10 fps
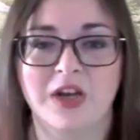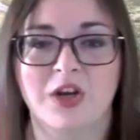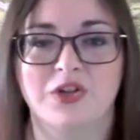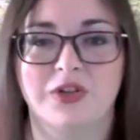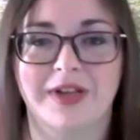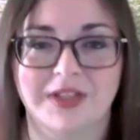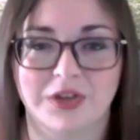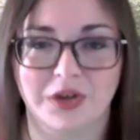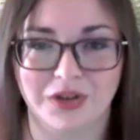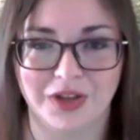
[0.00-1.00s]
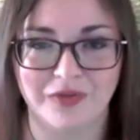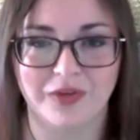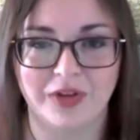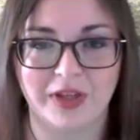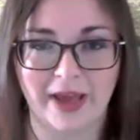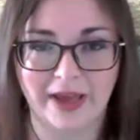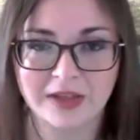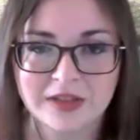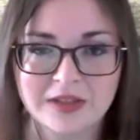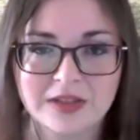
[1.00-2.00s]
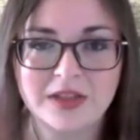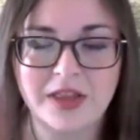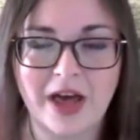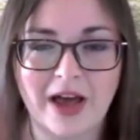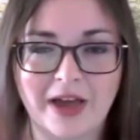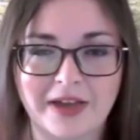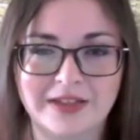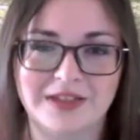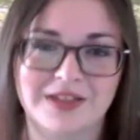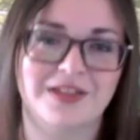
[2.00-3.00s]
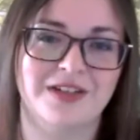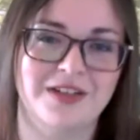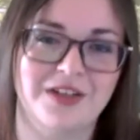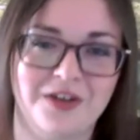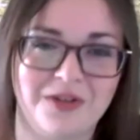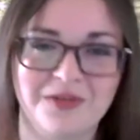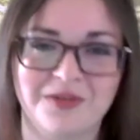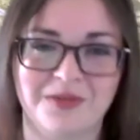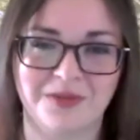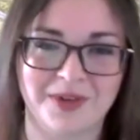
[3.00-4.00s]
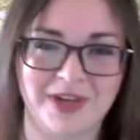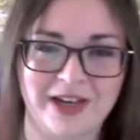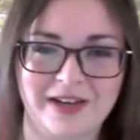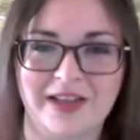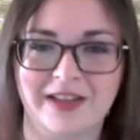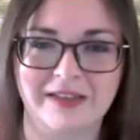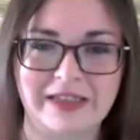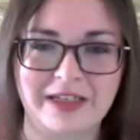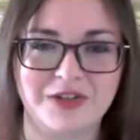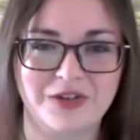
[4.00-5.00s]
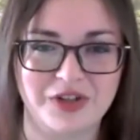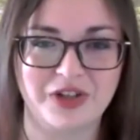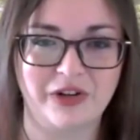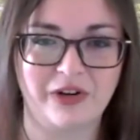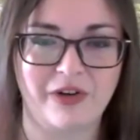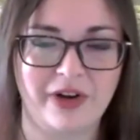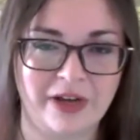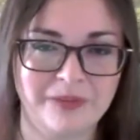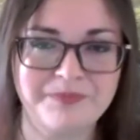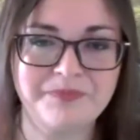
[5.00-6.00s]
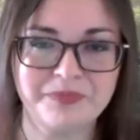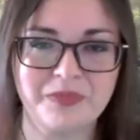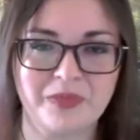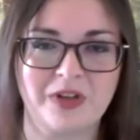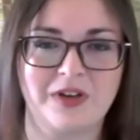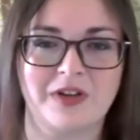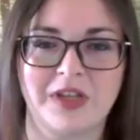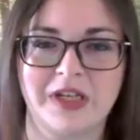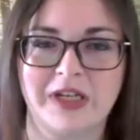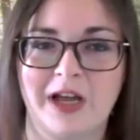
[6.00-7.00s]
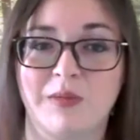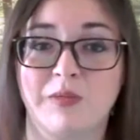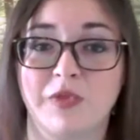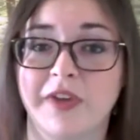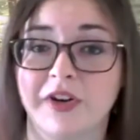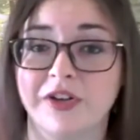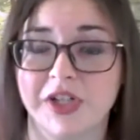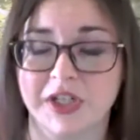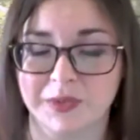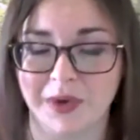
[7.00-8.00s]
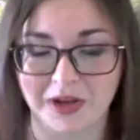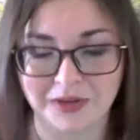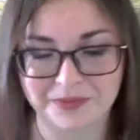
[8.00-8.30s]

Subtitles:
So that's a good thing for legs, thighs, you know, when we got that little extra jiggle going on. Good thing to help move energy as well.